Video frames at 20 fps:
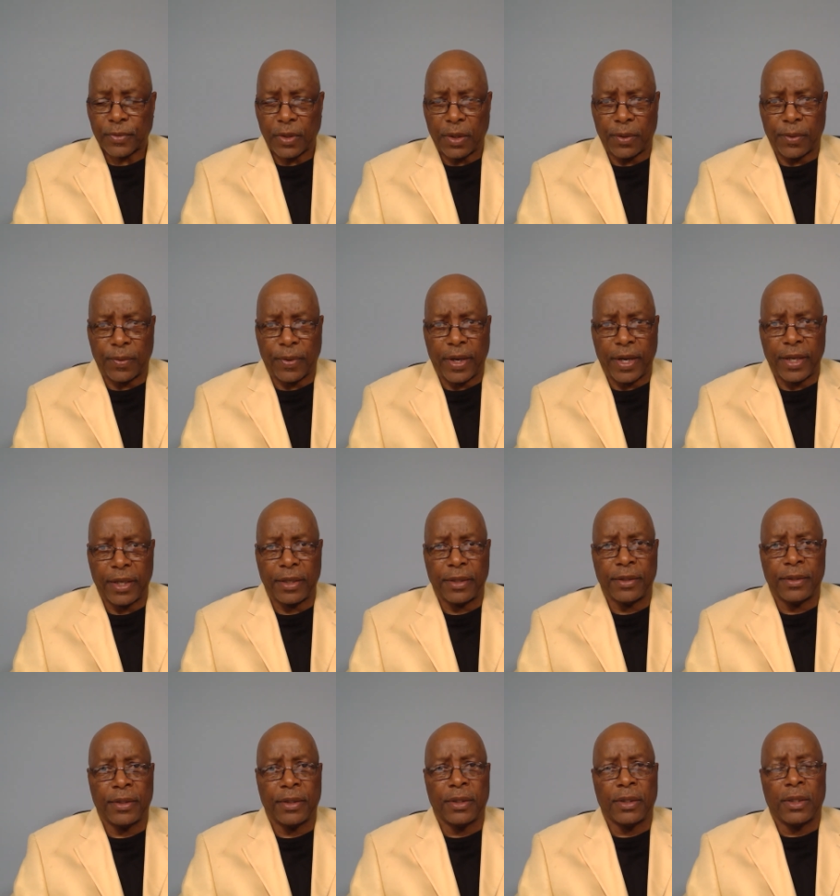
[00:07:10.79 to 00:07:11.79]
All right.
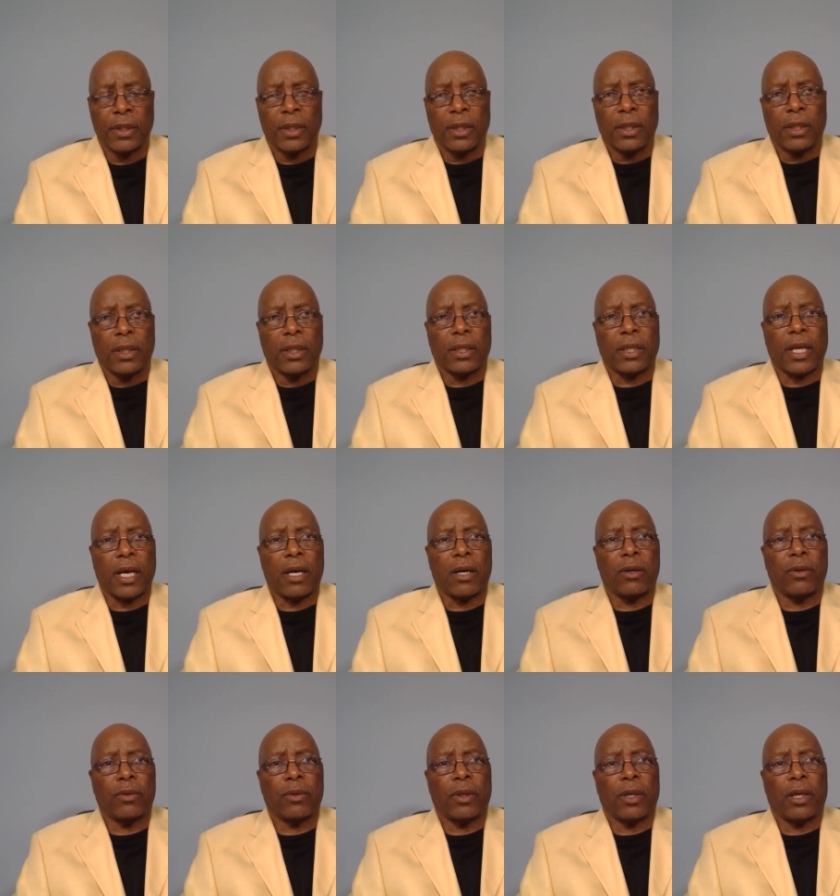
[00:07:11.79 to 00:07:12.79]

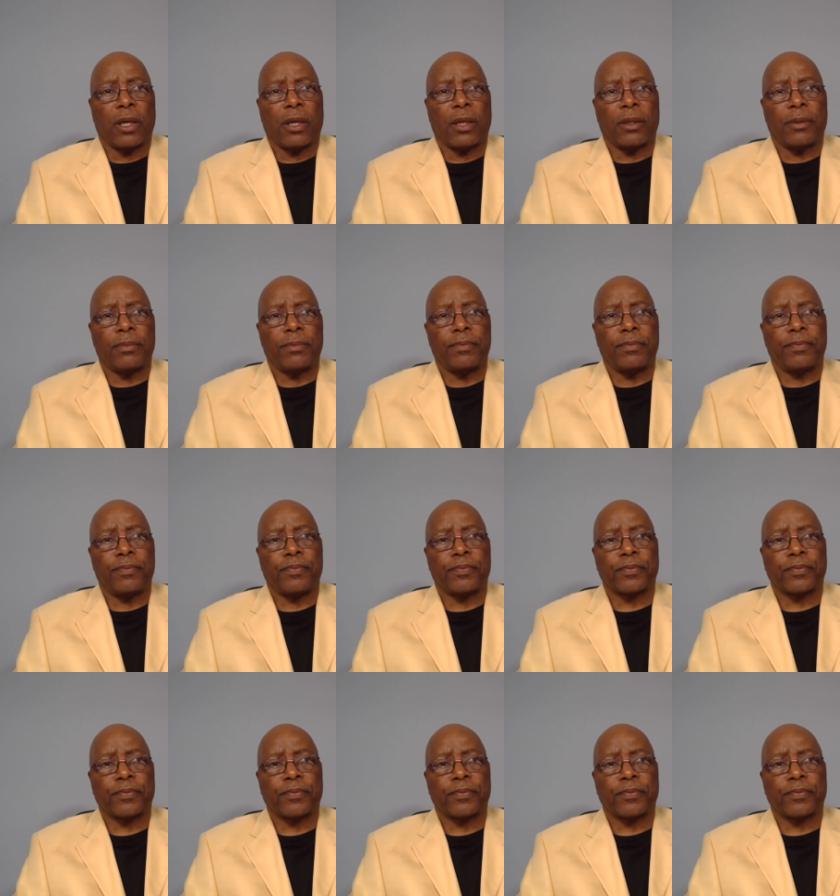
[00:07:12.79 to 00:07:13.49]
Now, um,